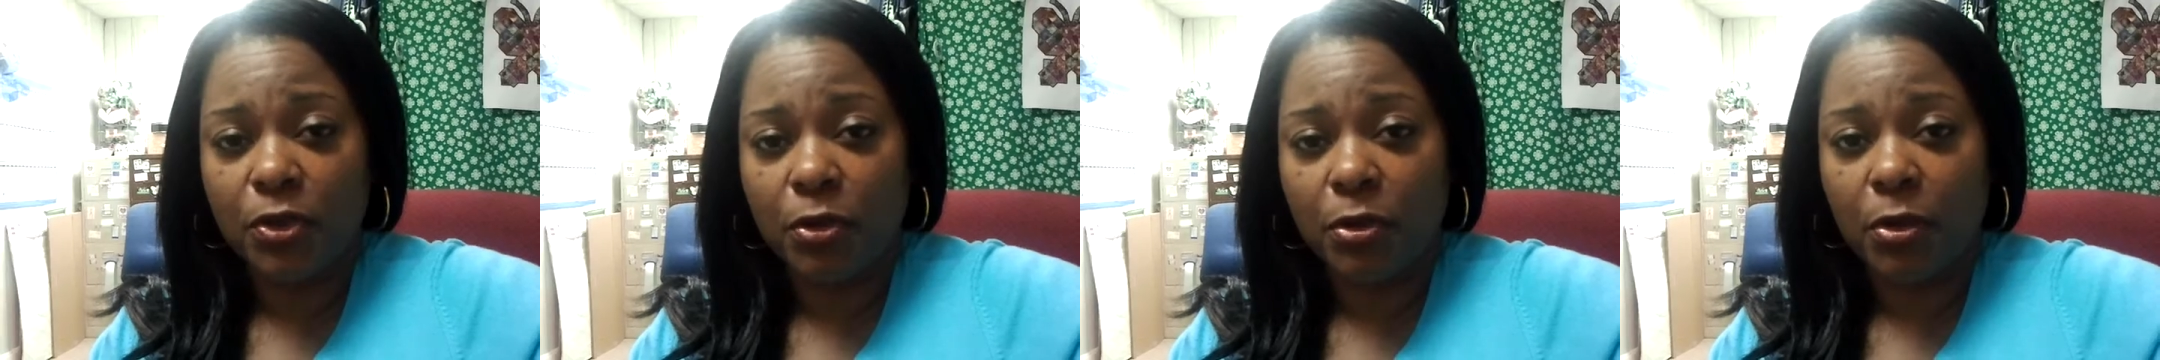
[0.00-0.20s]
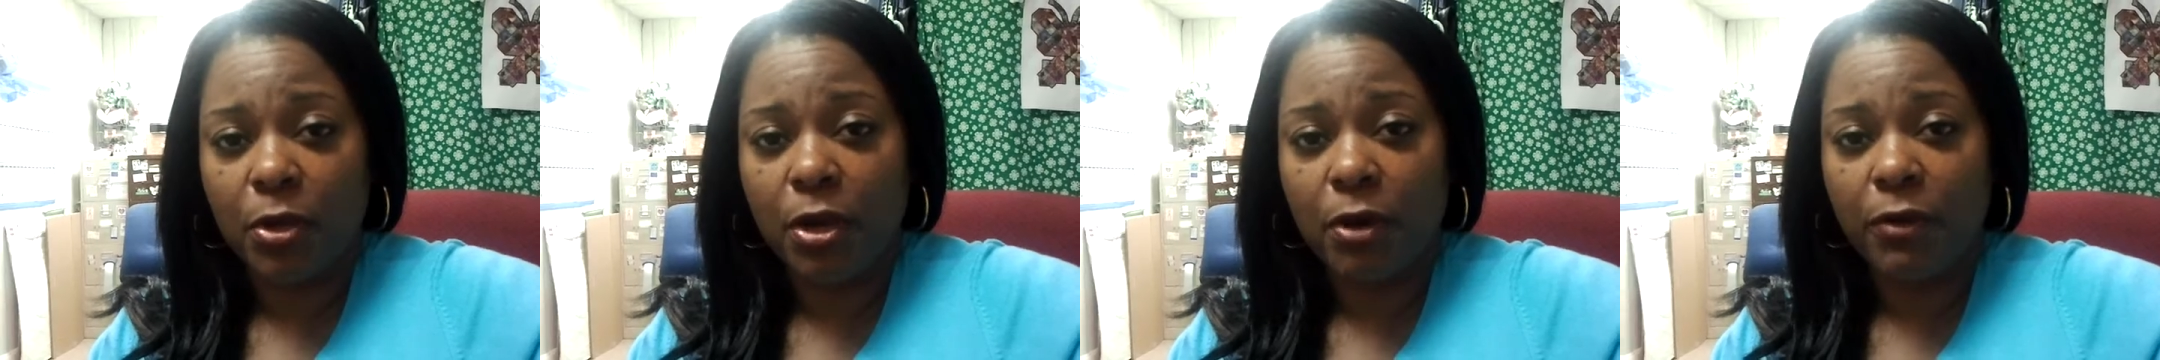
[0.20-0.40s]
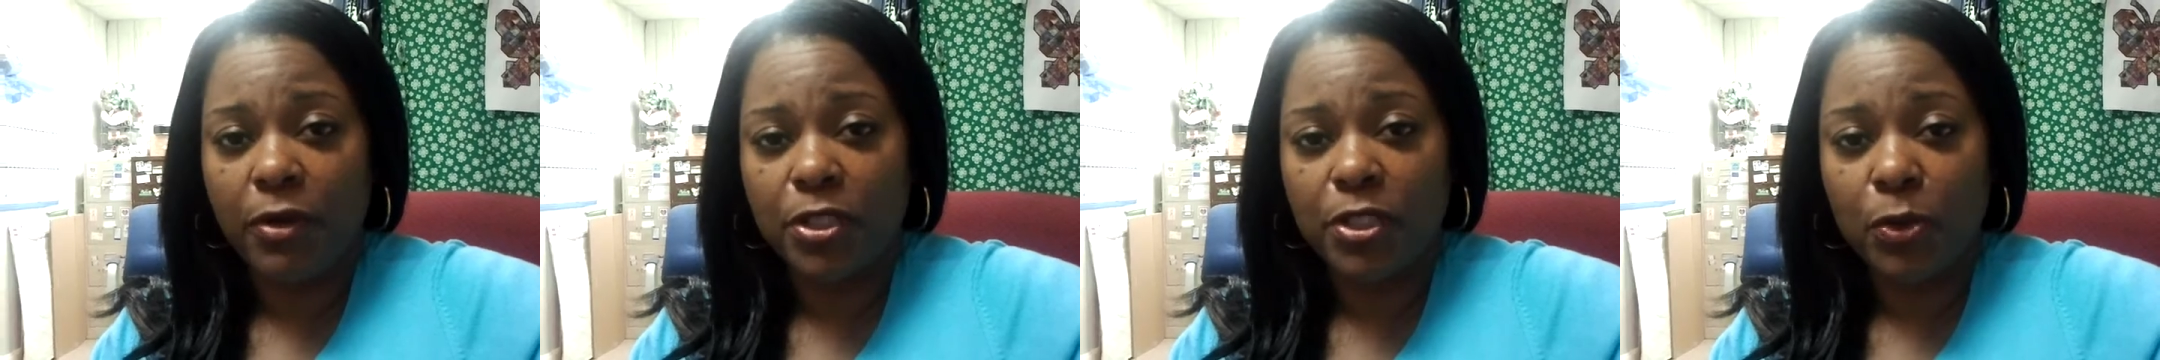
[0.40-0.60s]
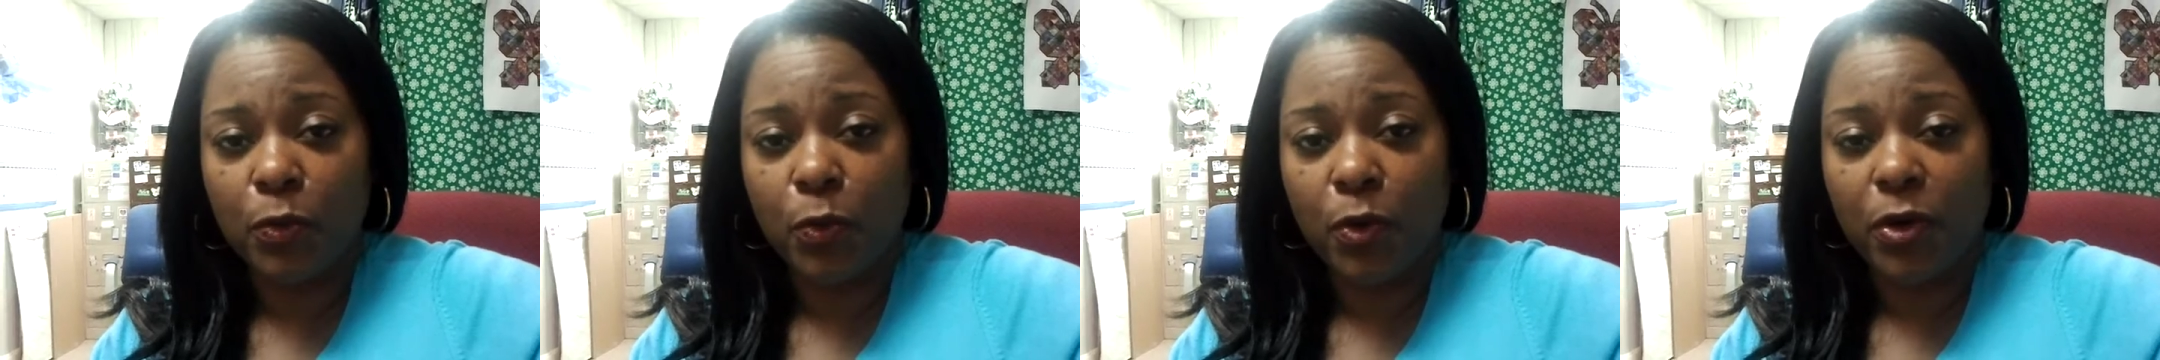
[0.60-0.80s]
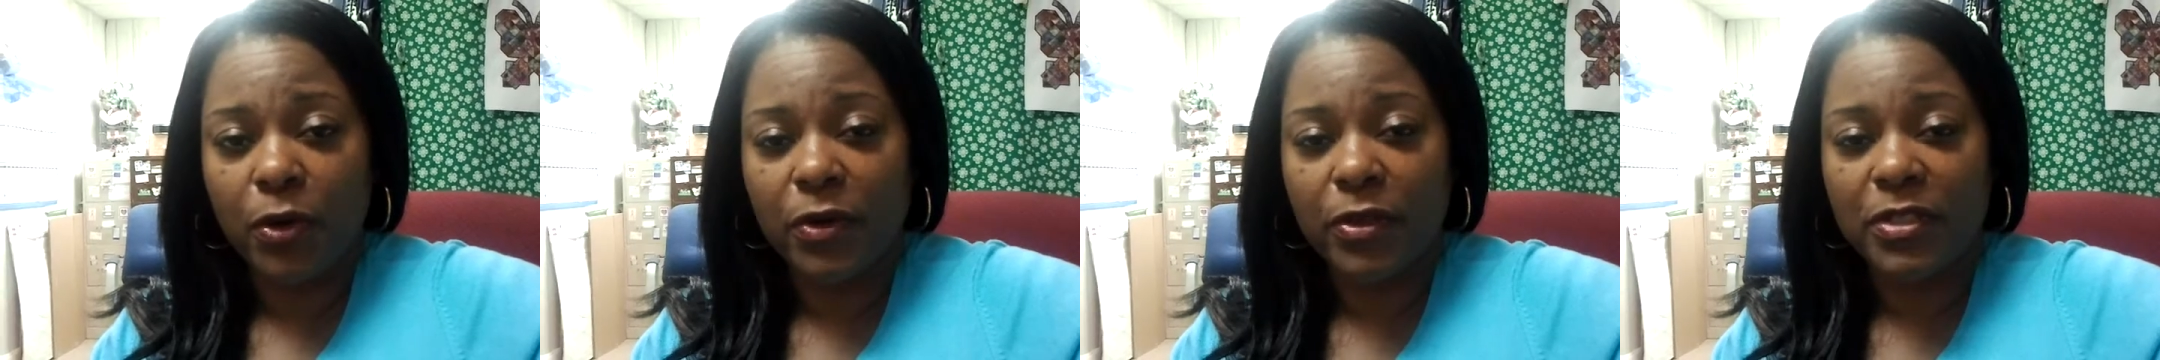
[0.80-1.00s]
and your
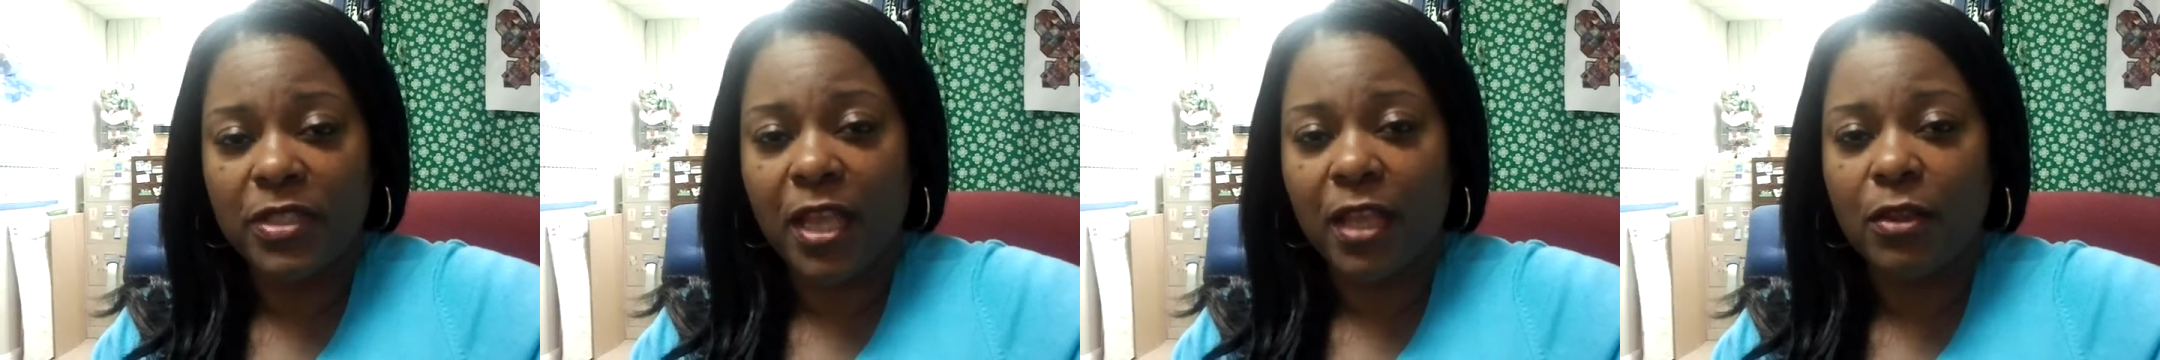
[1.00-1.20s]
encouraging words.